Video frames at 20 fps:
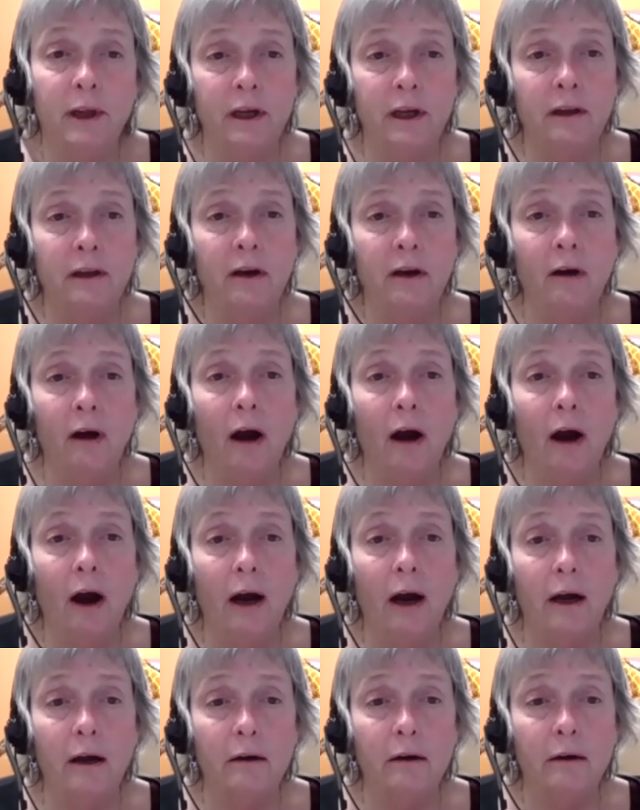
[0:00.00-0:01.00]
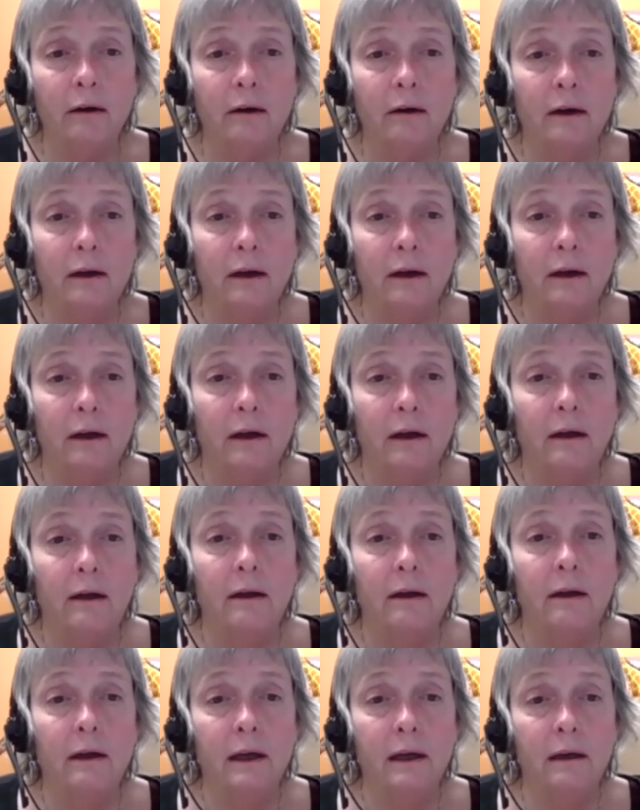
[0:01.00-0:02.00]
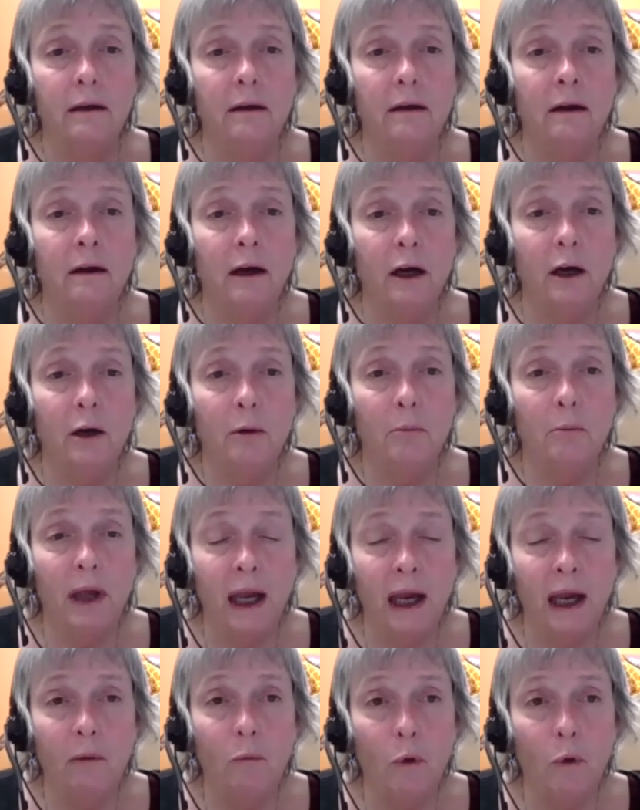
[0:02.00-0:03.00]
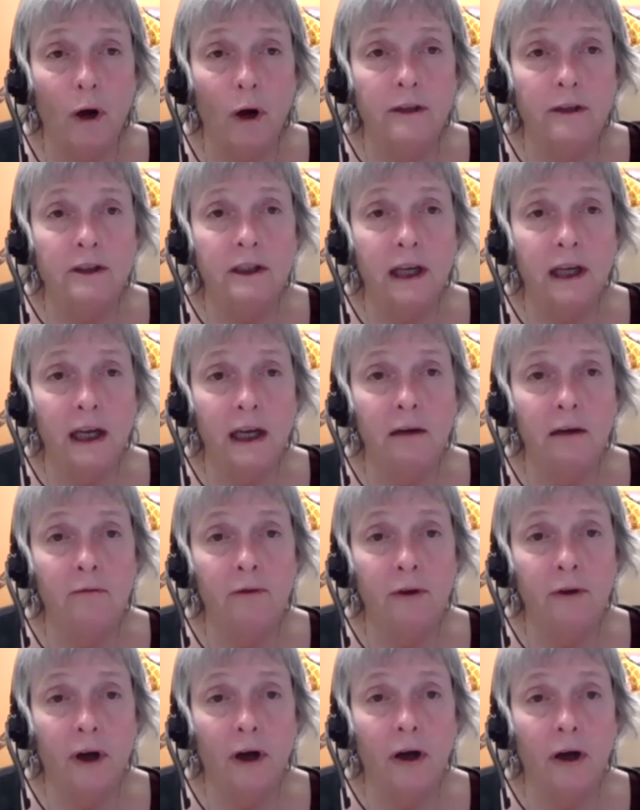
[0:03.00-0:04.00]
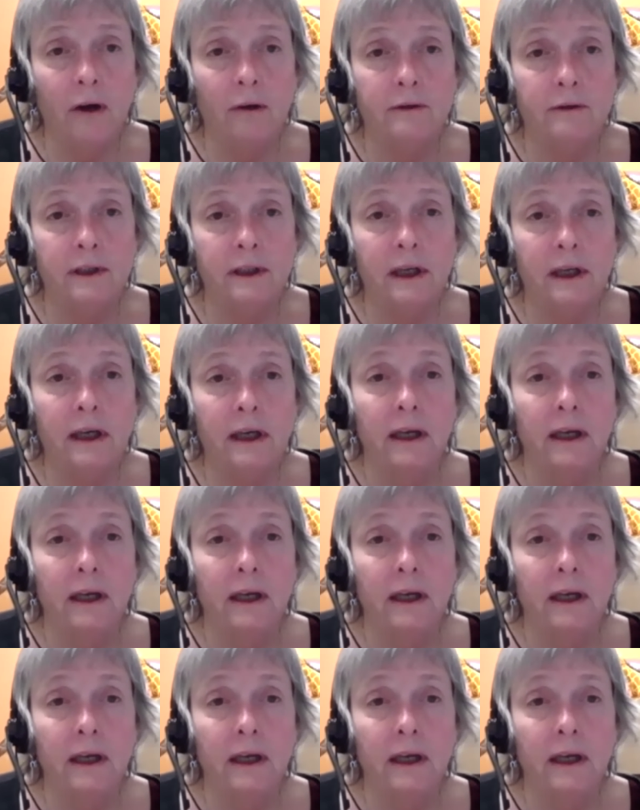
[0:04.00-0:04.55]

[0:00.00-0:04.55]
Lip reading: in their heart and wants to get involved